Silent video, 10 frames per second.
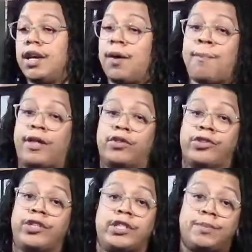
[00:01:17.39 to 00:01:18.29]
May those
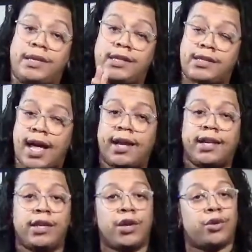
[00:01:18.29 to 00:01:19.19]
jeans be
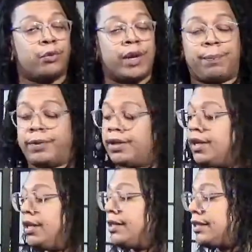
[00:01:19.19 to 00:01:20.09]
solid, ripped,
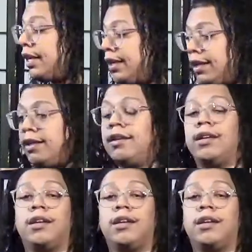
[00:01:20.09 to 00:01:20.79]
skinny,